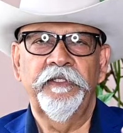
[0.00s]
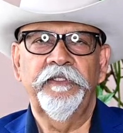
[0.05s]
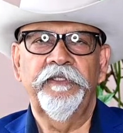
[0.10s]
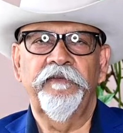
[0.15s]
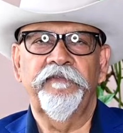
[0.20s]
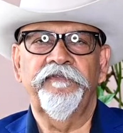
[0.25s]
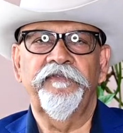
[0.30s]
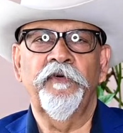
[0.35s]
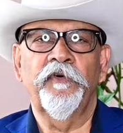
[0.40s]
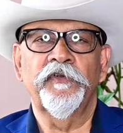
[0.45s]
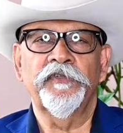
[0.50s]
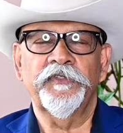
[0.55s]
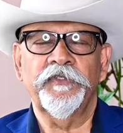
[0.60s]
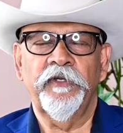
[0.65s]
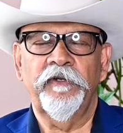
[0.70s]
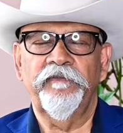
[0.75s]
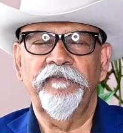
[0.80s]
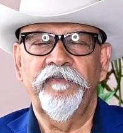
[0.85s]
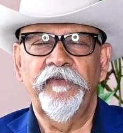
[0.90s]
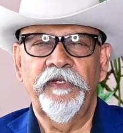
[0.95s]
the force
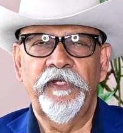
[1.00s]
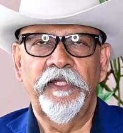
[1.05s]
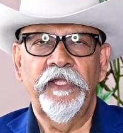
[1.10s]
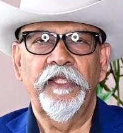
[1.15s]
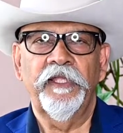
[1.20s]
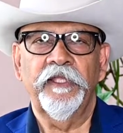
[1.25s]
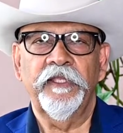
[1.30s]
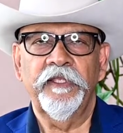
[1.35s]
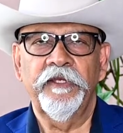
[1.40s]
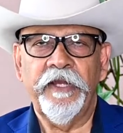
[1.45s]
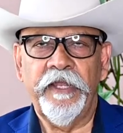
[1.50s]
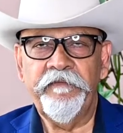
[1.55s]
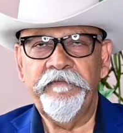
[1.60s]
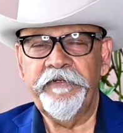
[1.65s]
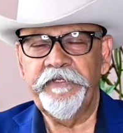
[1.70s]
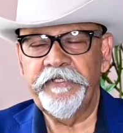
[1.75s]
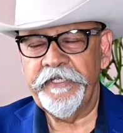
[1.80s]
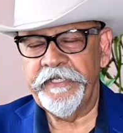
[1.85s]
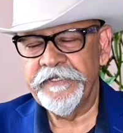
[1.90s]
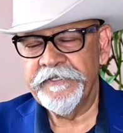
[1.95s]
of
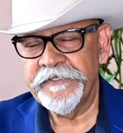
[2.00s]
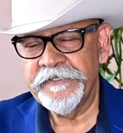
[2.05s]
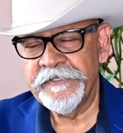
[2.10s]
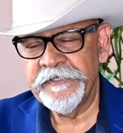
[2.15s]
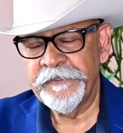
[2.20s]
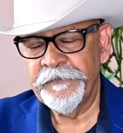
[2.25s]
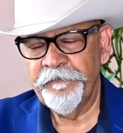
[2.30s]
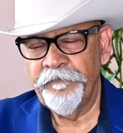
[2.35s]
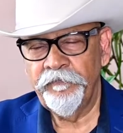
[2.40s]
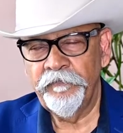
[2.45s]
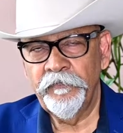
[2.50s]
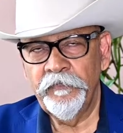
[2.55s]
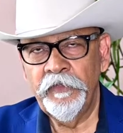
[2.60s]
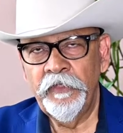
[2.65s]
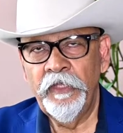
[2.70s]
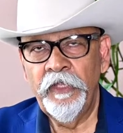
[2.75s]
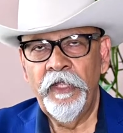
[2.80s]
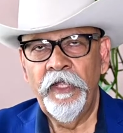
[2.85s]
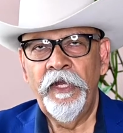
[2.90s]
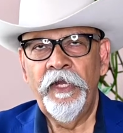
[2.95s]
gravity.
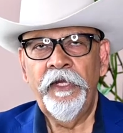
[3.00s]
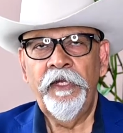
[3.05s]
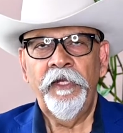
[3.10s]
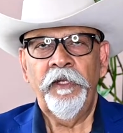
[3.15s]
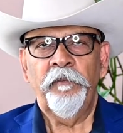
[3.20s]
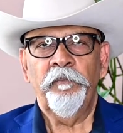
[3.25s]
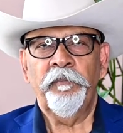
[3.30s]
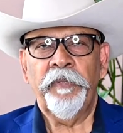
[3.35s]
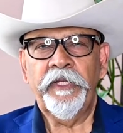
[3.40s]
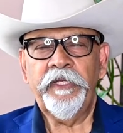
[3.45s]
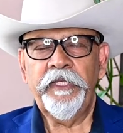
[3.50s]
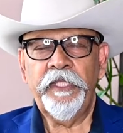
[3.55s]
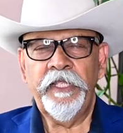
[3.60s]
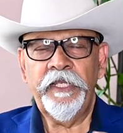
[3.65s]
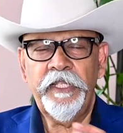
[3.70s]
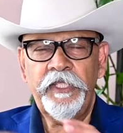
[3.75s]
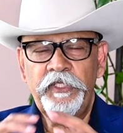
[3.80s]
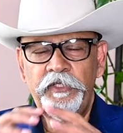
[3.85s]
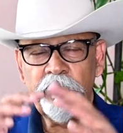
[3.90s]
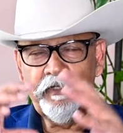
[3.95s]
But
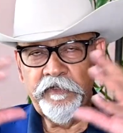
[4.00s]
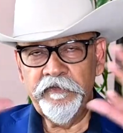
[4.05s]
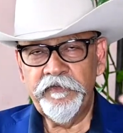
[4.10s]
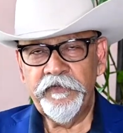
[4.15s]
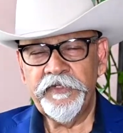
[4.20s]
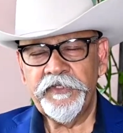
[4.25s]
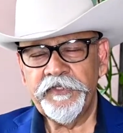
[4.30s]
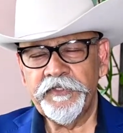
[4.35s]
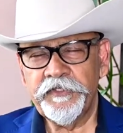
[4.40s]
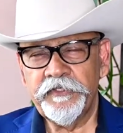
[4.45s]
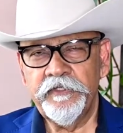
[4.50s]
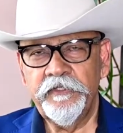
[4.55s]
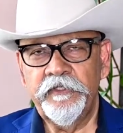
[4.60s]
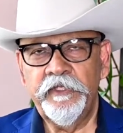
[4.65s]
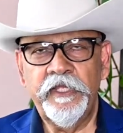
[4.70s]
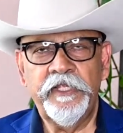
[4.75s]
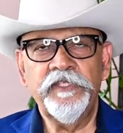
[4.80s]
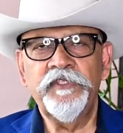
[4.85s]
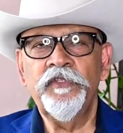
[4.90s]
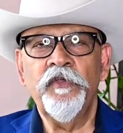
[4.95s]
in a universe,
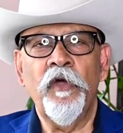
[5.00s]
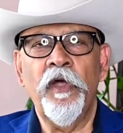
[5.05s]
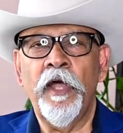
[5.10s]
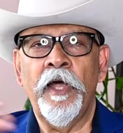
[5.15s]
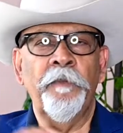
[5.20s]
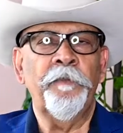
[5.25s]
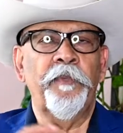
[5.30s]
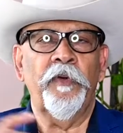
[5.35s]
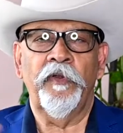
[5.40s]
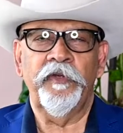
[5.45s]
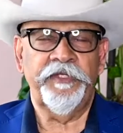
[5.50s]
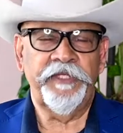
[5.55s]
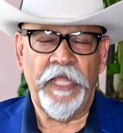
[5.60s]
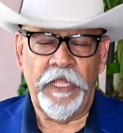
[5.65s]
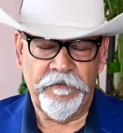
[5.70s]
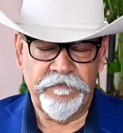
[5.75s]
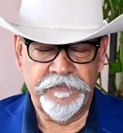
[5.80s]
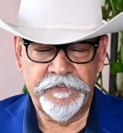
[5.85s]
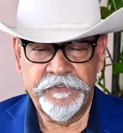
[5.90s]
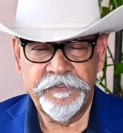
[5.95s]
there is no up or
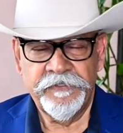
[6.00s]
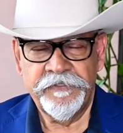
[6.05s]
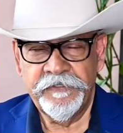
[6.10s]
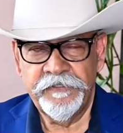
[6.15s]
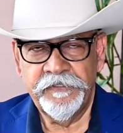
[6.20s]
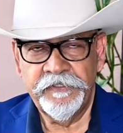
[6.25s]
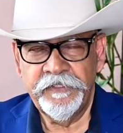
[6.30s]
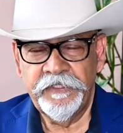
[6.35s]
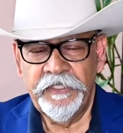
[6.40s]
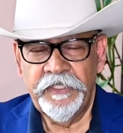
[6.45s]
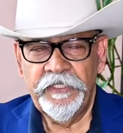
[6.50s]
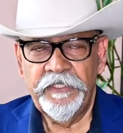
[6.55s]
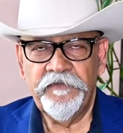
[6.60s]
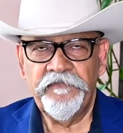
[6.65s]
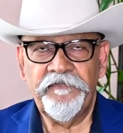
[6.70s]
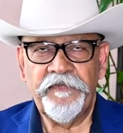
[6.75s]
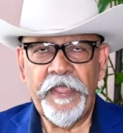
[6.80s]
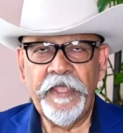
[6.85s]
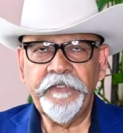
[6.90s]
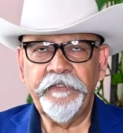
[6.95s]
down. The
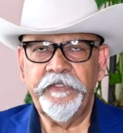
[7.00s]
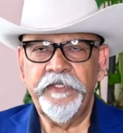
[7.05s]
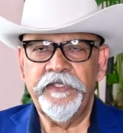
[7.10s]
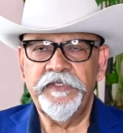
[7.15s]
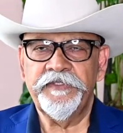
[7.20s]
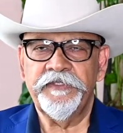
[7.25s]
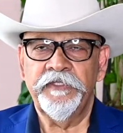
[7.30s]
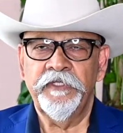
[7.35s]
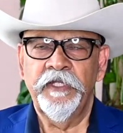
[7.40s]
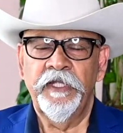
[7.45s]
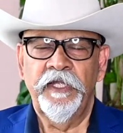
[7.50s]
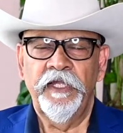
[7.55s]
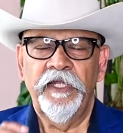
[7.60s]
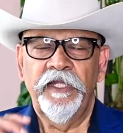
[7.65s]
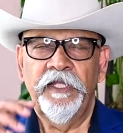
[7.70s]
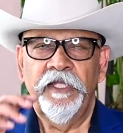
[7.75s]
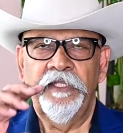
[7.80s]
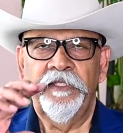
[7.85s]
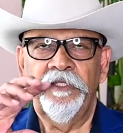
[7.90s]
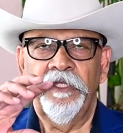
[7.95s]
fact is,
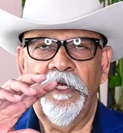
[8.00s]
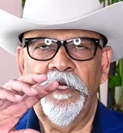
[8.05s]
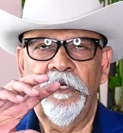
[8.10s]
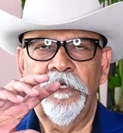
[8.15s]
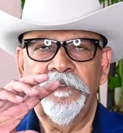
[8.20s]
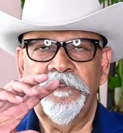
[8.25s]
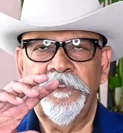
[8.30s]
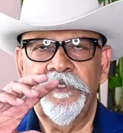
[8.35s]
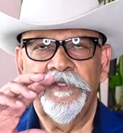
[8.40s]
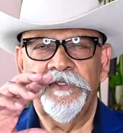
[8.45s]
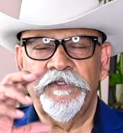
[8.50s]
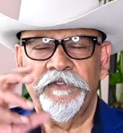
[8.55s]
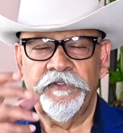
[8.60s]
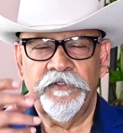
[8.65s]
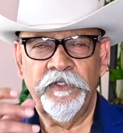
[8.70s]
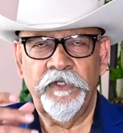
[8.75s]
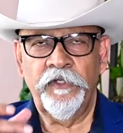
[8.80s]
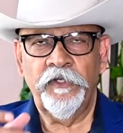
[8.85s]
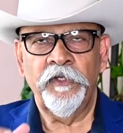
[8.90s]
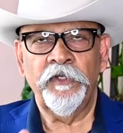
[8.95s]
the earth
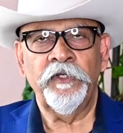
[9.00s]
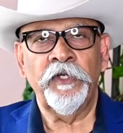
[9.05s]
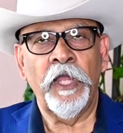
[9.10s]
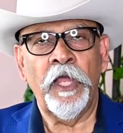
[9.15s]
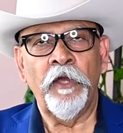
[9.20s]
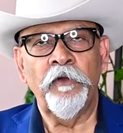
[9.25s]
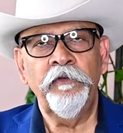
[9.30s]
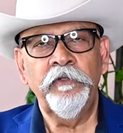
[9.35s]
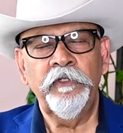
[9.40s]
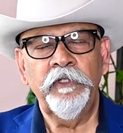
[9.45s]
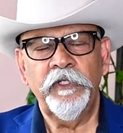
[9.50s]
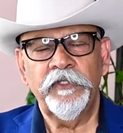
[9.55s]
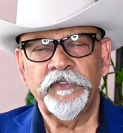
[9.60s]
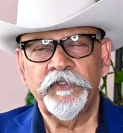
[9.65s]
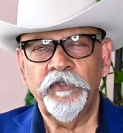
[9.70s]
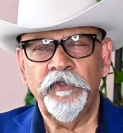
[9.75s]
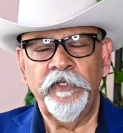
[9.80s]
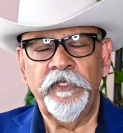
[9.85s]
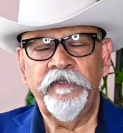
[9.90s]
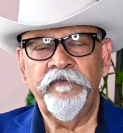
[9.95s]
is round,
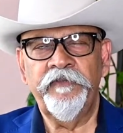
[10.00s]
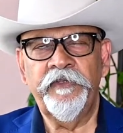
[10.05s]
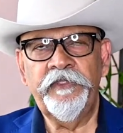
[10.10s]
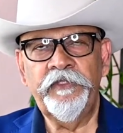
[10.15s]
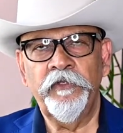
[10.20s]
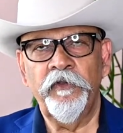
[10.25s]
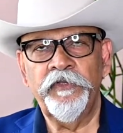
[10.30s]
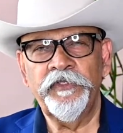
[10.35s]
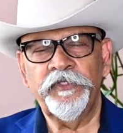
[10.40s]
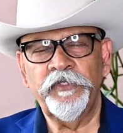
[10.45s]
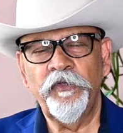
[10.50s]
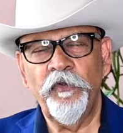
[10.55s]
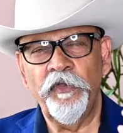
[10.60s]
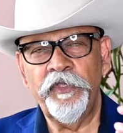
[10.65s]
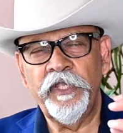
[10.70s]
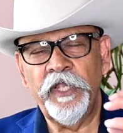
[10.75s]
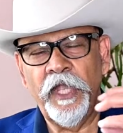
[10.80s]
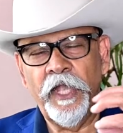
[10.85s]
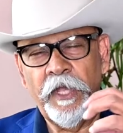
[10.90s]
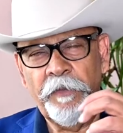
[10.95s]
so even though it's
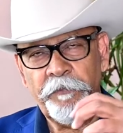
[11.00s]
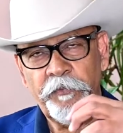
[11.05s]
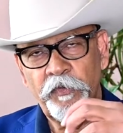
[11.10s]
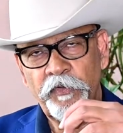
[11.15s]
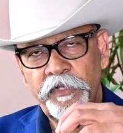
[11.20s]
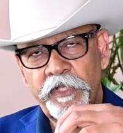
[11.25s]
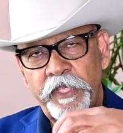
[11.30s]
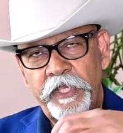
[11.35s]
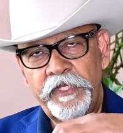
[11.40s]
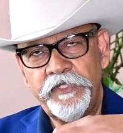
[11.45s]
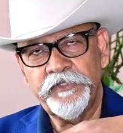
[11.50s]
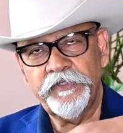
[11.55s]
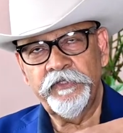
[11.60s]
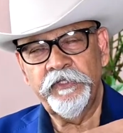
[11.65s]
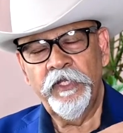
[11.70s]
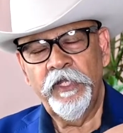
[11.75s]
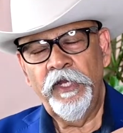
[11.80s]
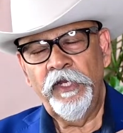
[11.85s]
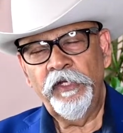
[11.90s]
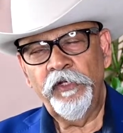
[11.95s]
going up, okay, it's
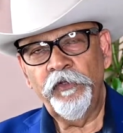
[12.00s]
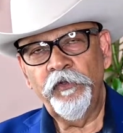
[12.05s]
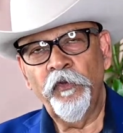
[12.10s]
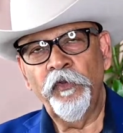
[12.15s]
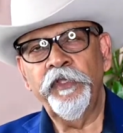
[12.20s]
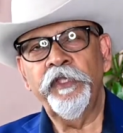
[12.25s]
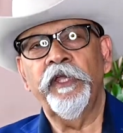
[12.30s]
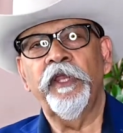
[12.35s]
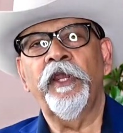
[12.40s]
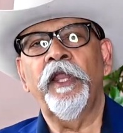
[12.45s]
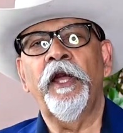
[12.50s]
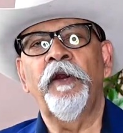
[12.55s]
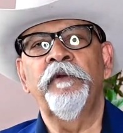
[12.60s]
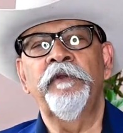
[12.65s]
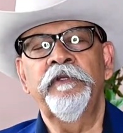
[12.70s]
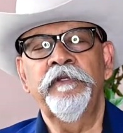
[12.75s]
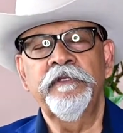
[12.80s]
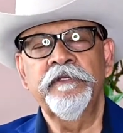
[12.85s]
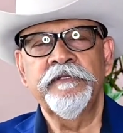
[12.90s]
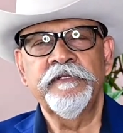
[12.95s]
going around.